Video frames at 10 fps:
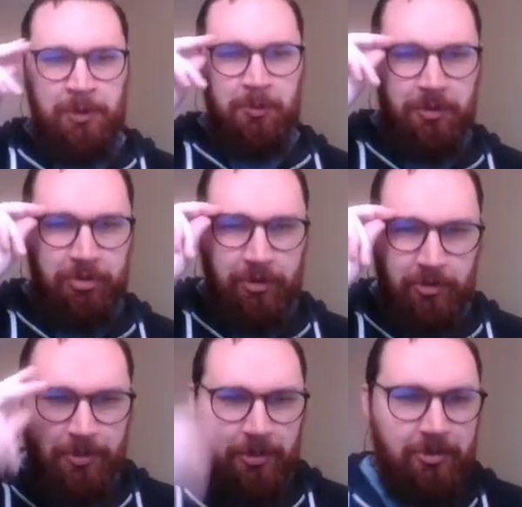with this
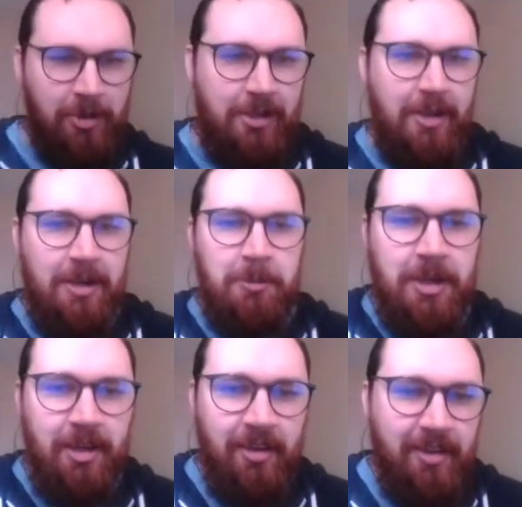project
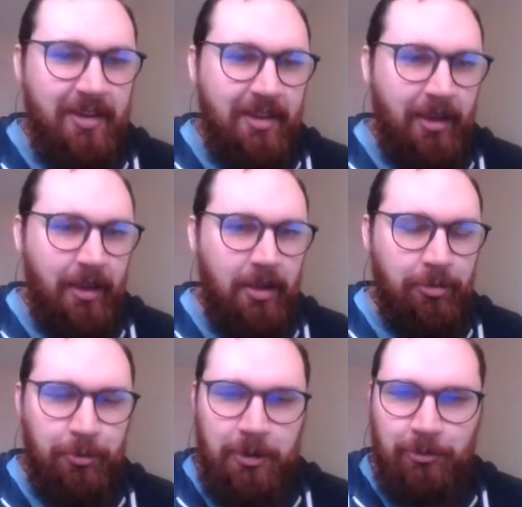anyway, and I
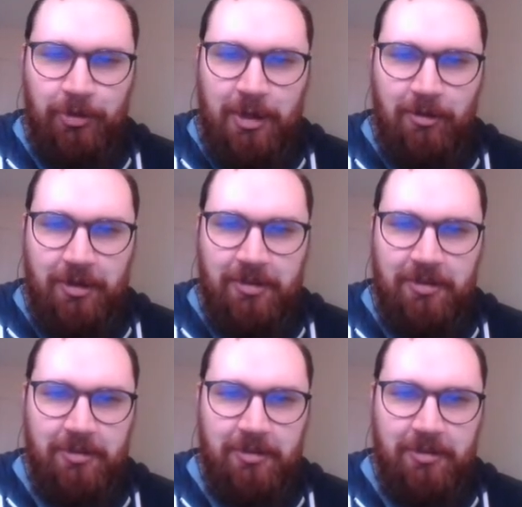thought I'd share it.